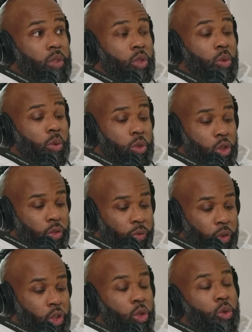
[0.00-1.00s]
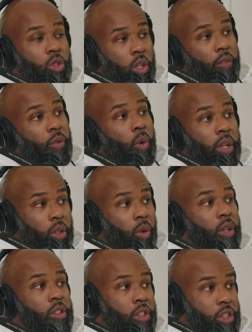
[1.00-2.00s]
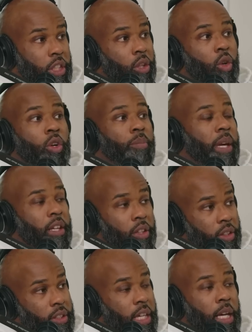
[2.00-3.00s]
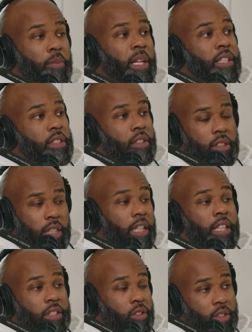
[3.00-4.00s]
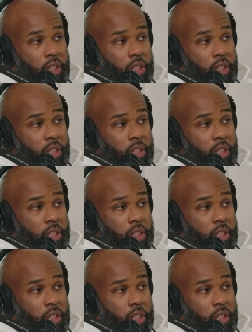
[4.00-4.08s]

to for you to avoid going to jail or make your time less to get lesser